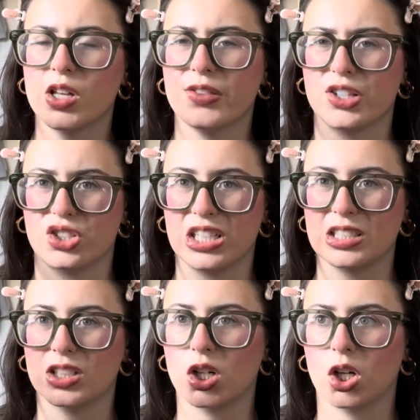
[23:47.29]
this chick's
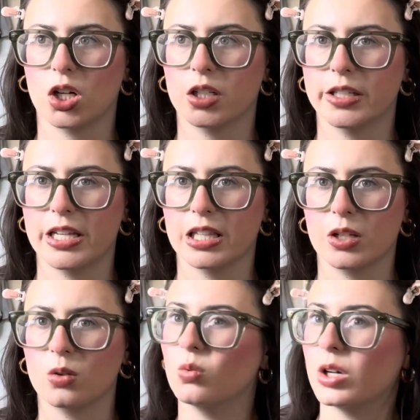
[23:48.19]
odd, and like
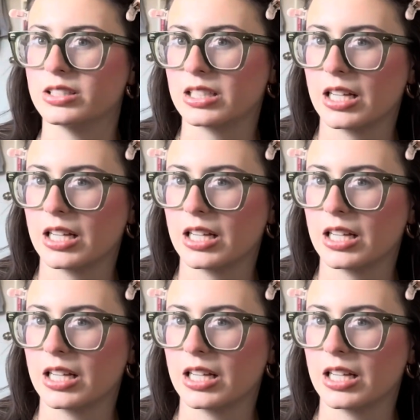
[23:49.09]
what's gonna,